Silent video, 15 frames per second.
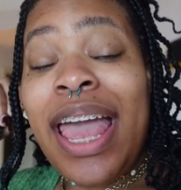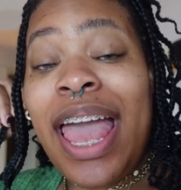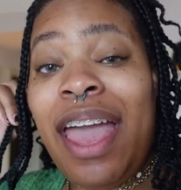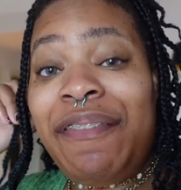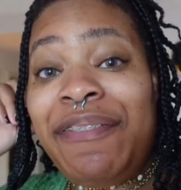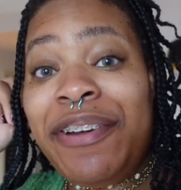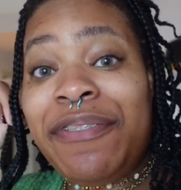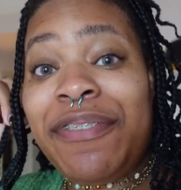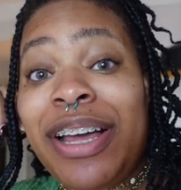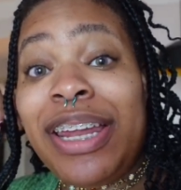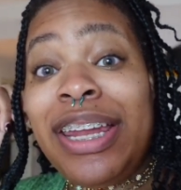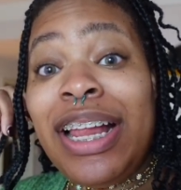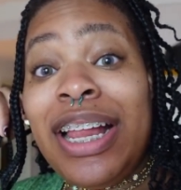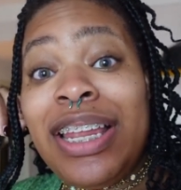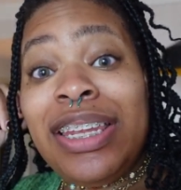
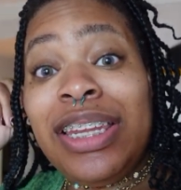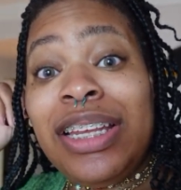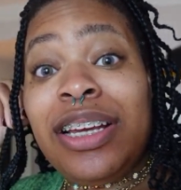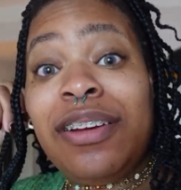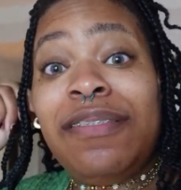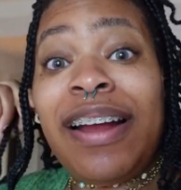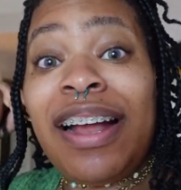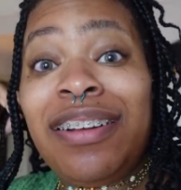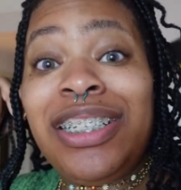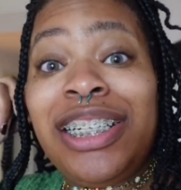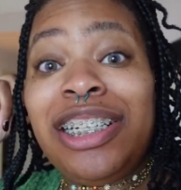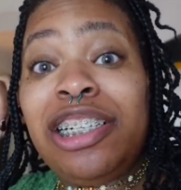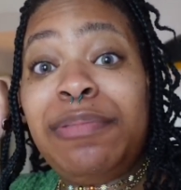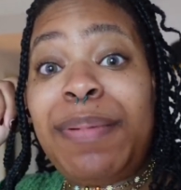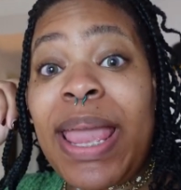Everyone, look around
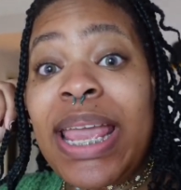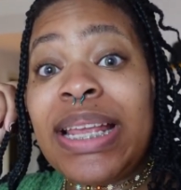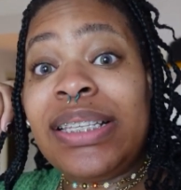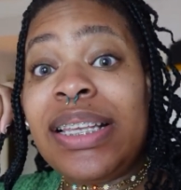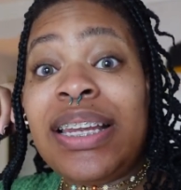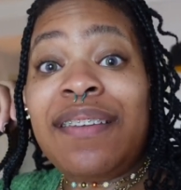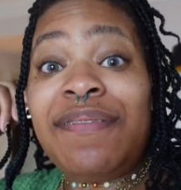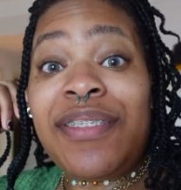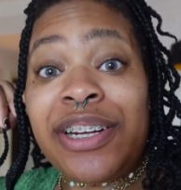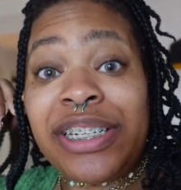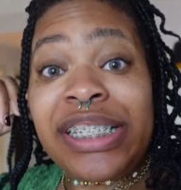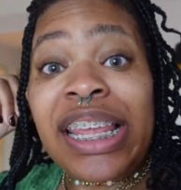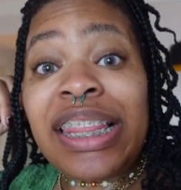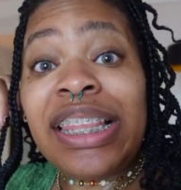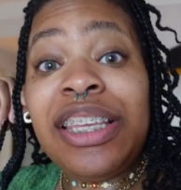your space, and if there's
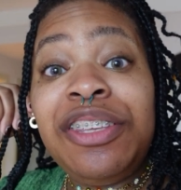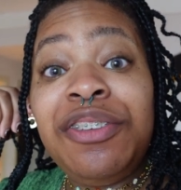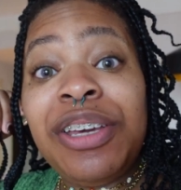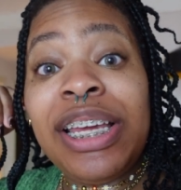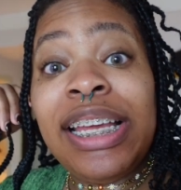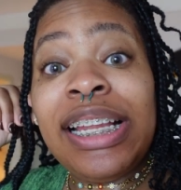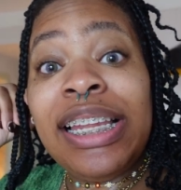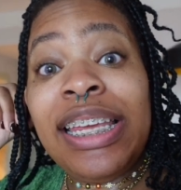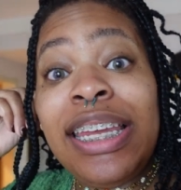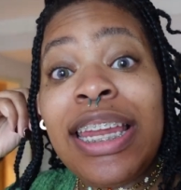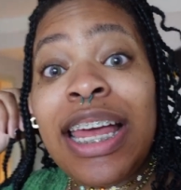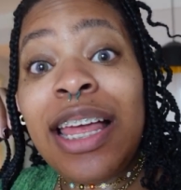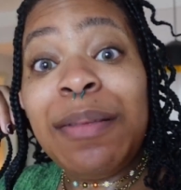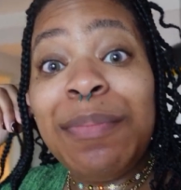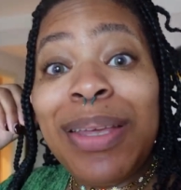something you can clean
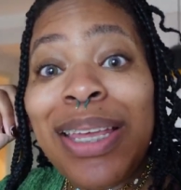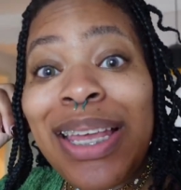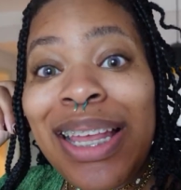up,